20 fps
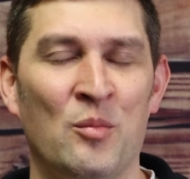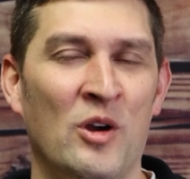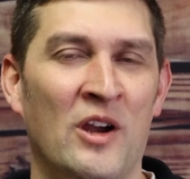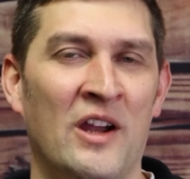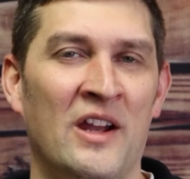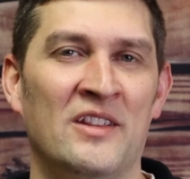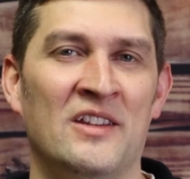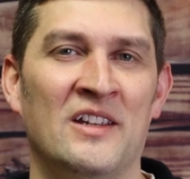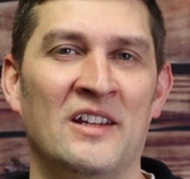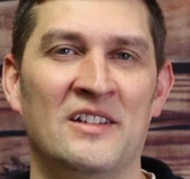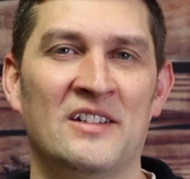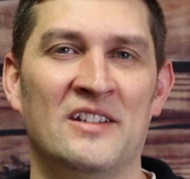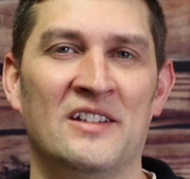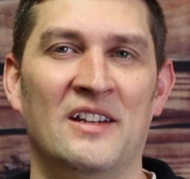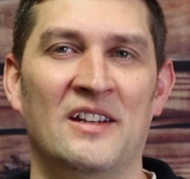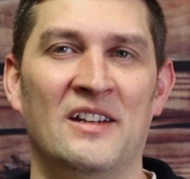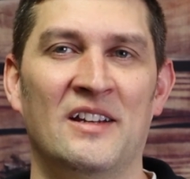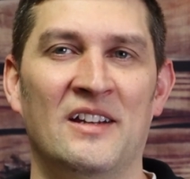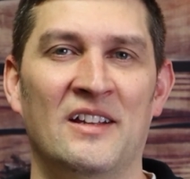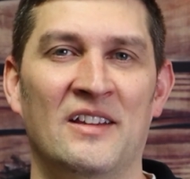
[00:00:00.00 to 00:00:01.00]
pray that
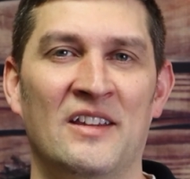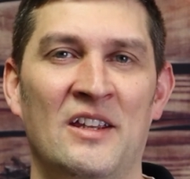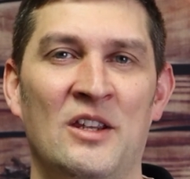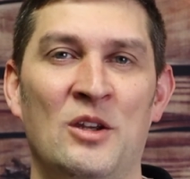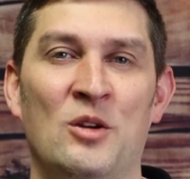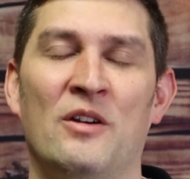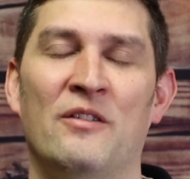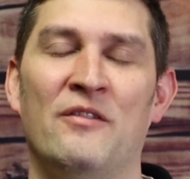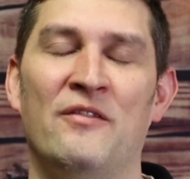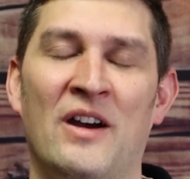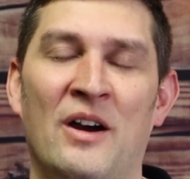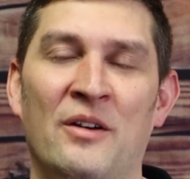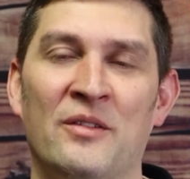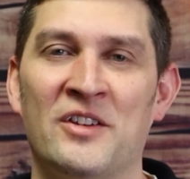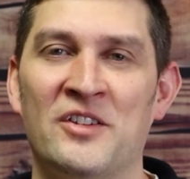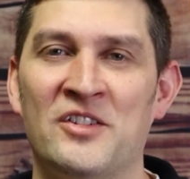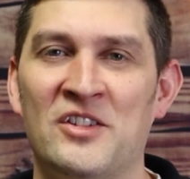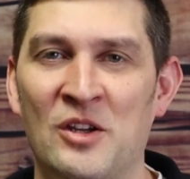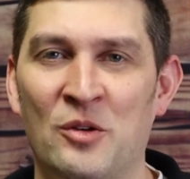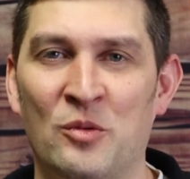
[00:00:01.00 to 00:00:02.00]
you have
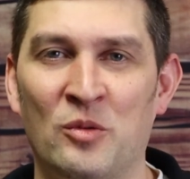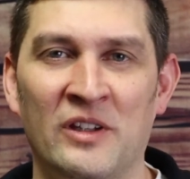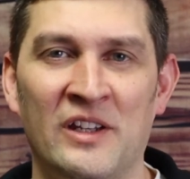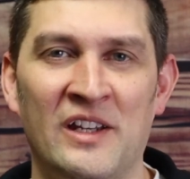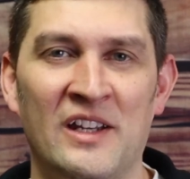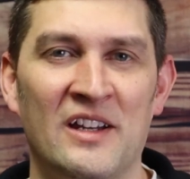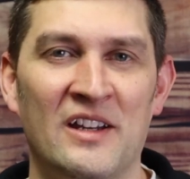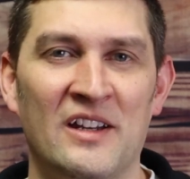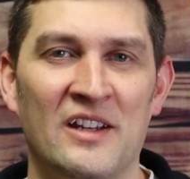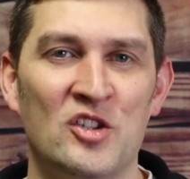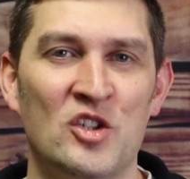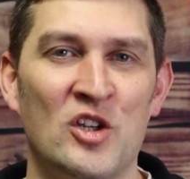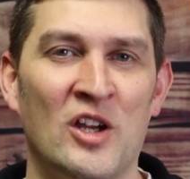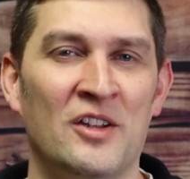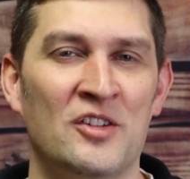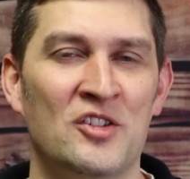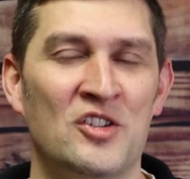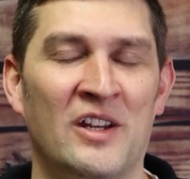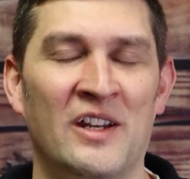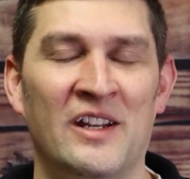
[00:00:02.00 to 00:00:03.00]
found this equally
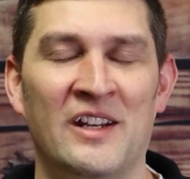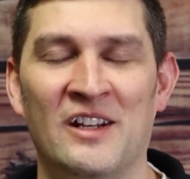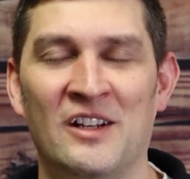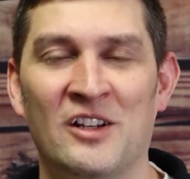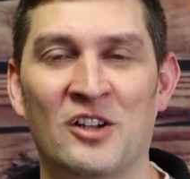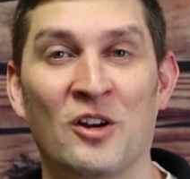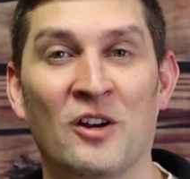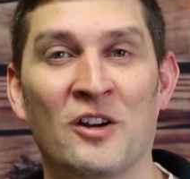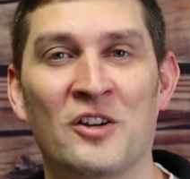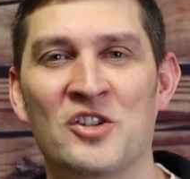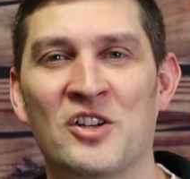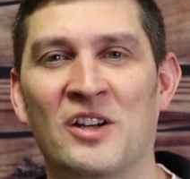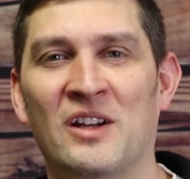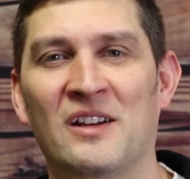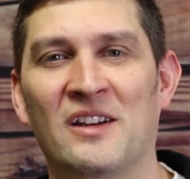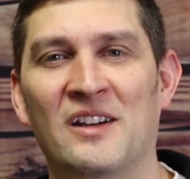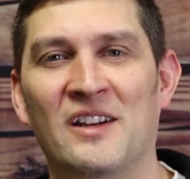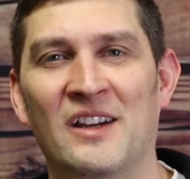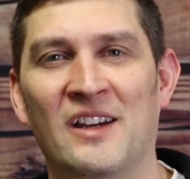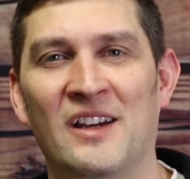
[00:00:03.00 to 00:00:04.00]
challenging and
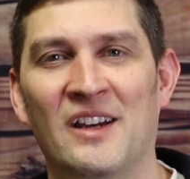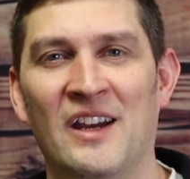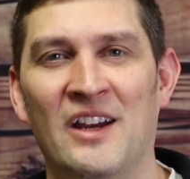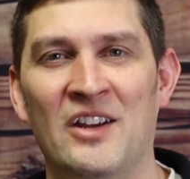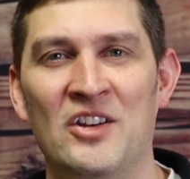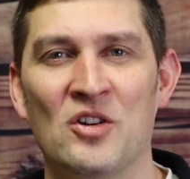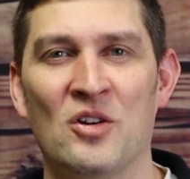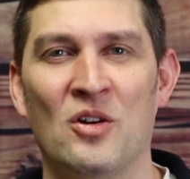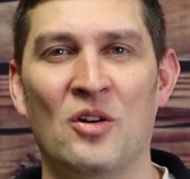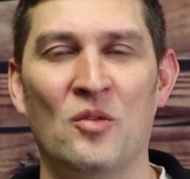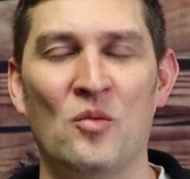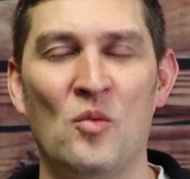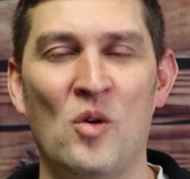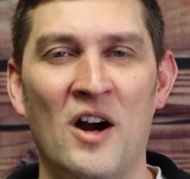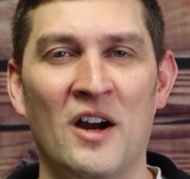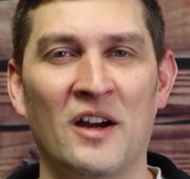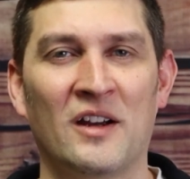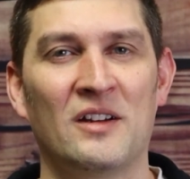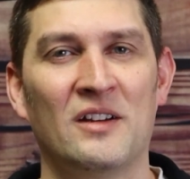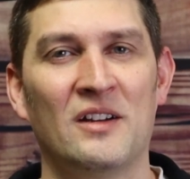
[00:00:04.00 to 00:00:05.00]
encouraging in your own
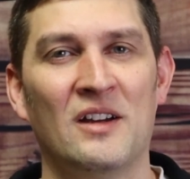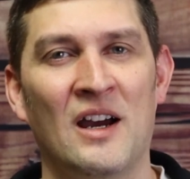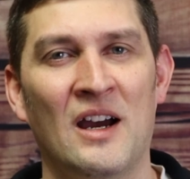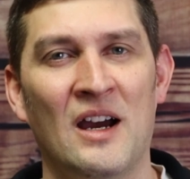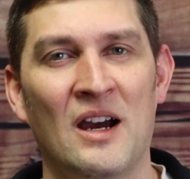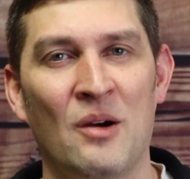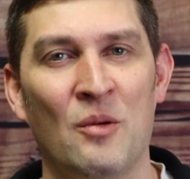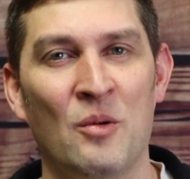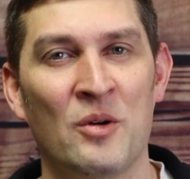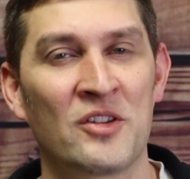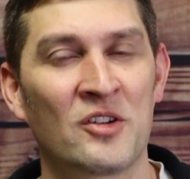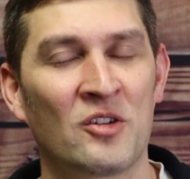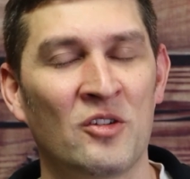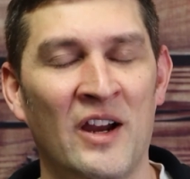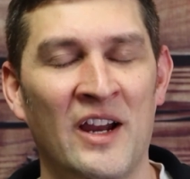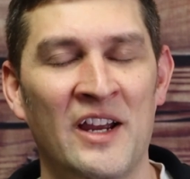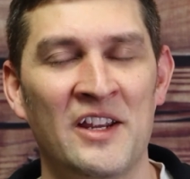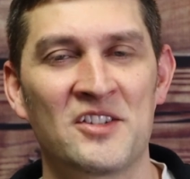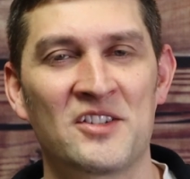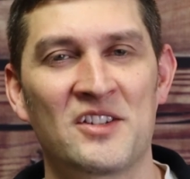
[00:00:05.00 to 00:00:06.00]
walk with
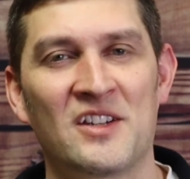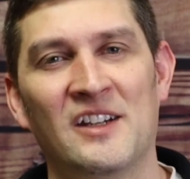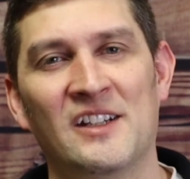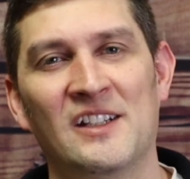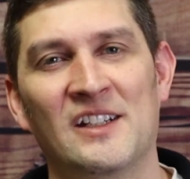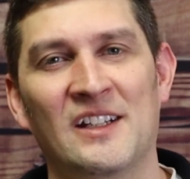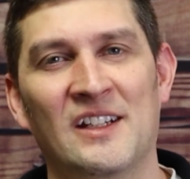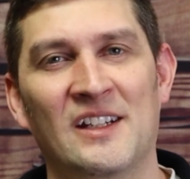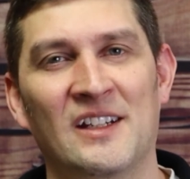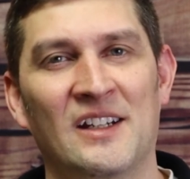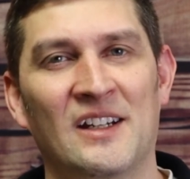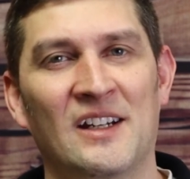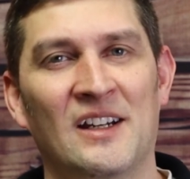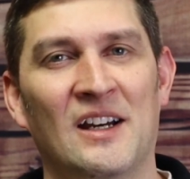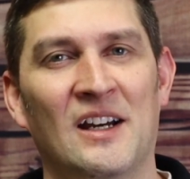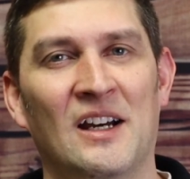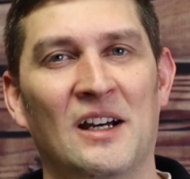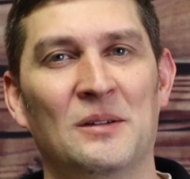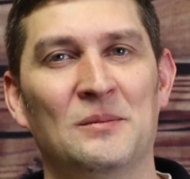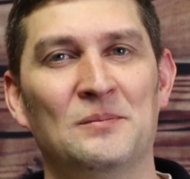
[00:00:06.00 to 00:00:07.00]
Christ.
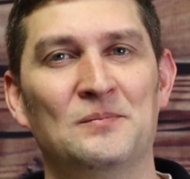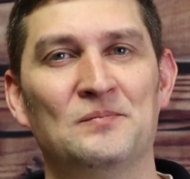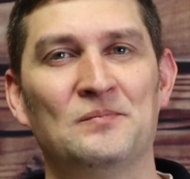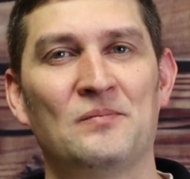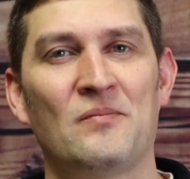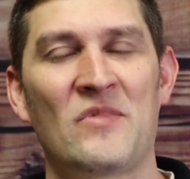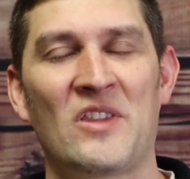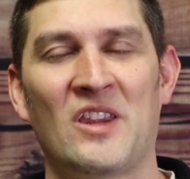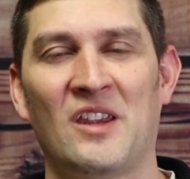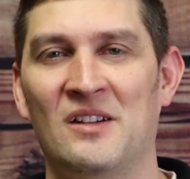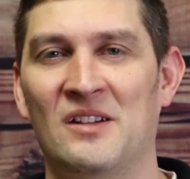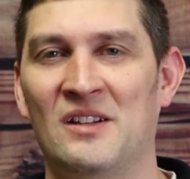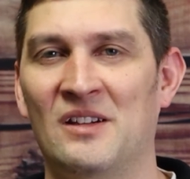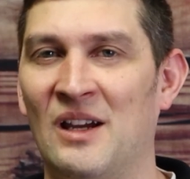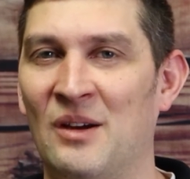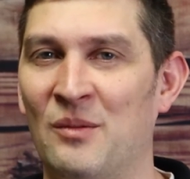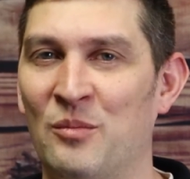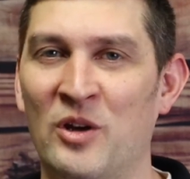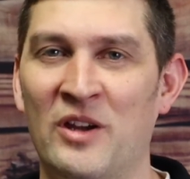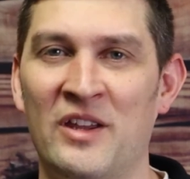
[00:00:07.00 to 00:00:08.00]

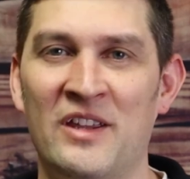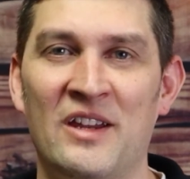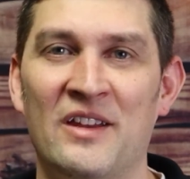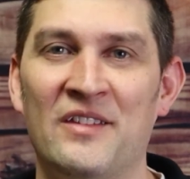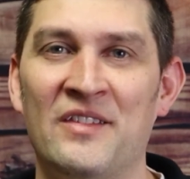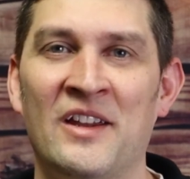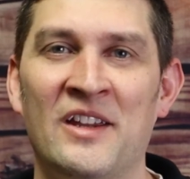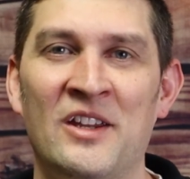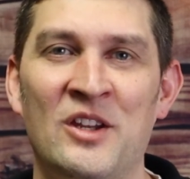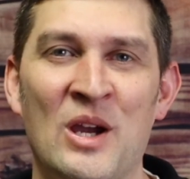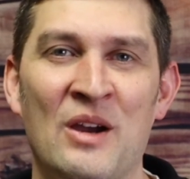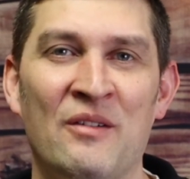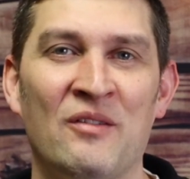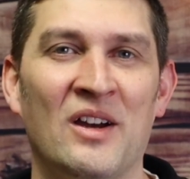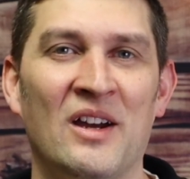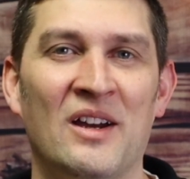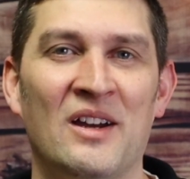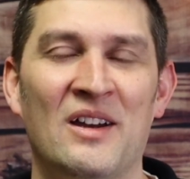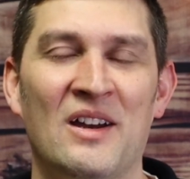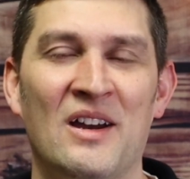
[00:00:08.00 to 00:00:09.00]
I pray that you have
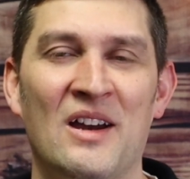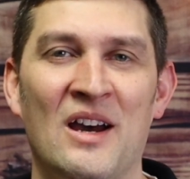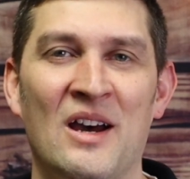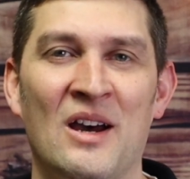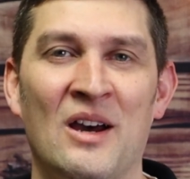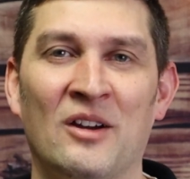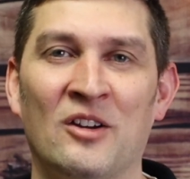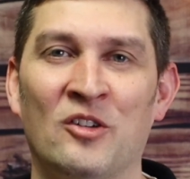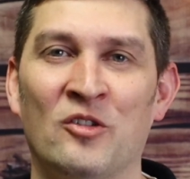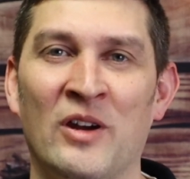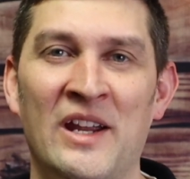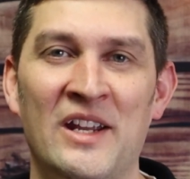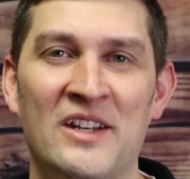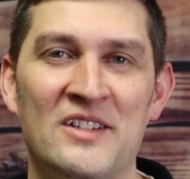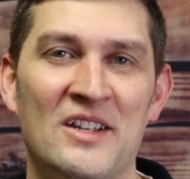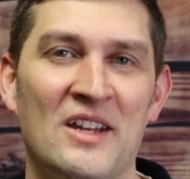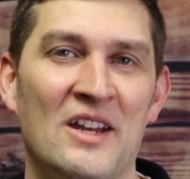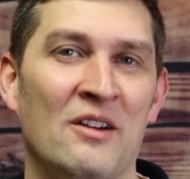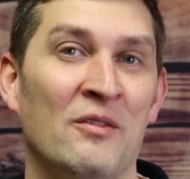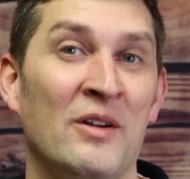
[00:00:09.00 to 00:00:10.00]
a
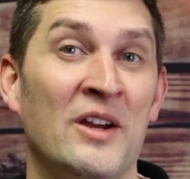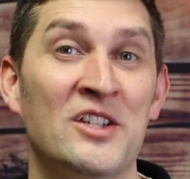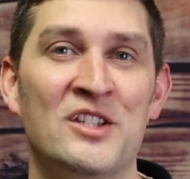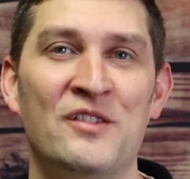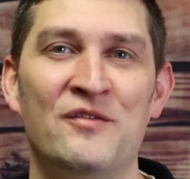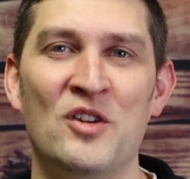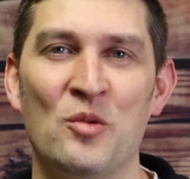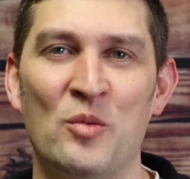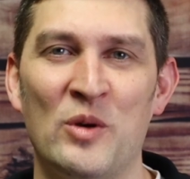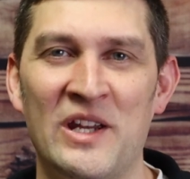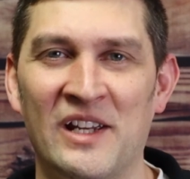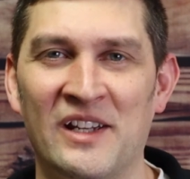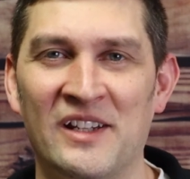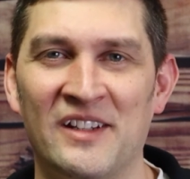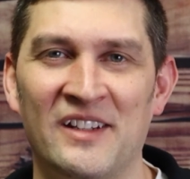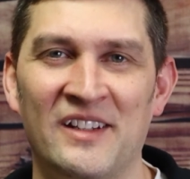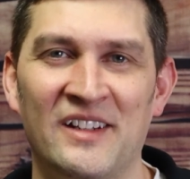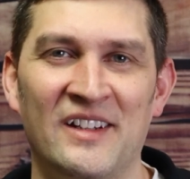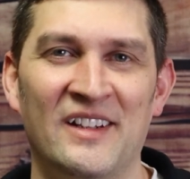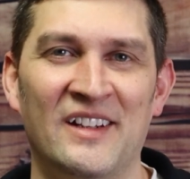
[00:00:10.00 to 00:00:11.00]
great rest of your
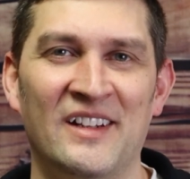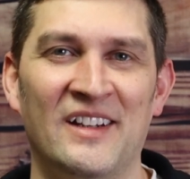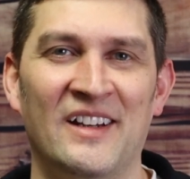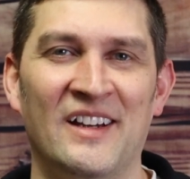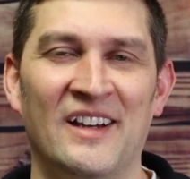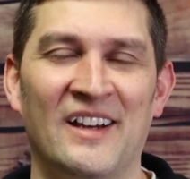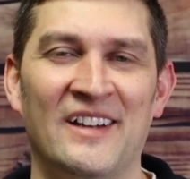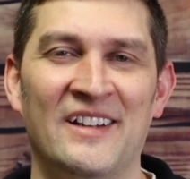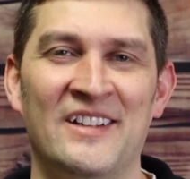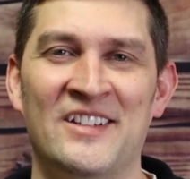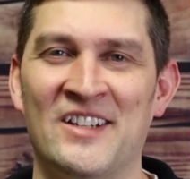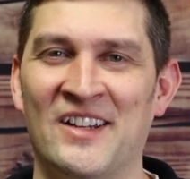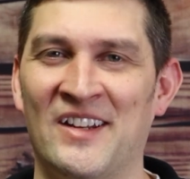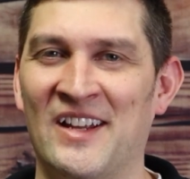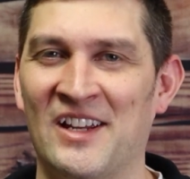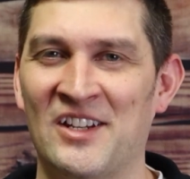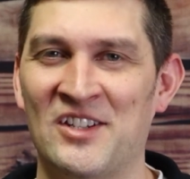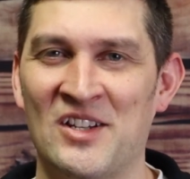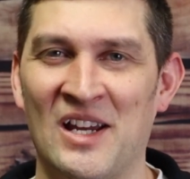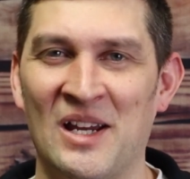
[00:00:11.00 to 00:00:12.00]
week. Until
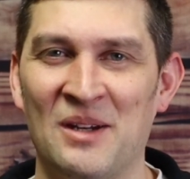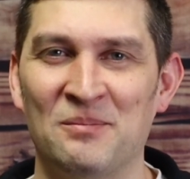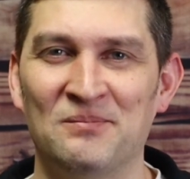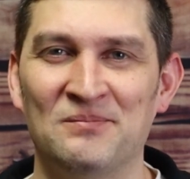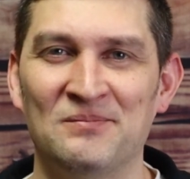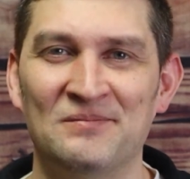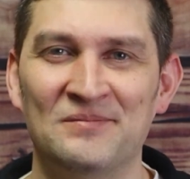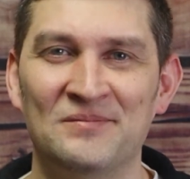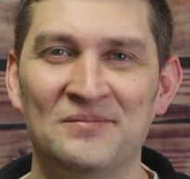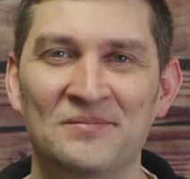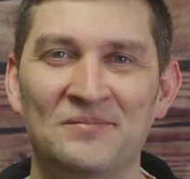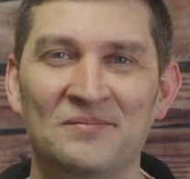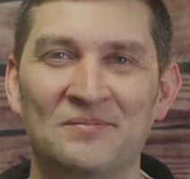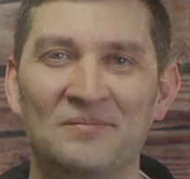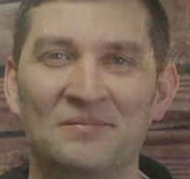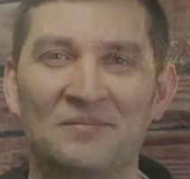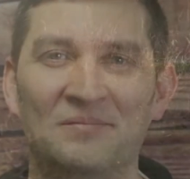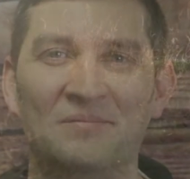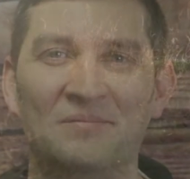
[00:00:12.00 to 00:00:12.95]
next time.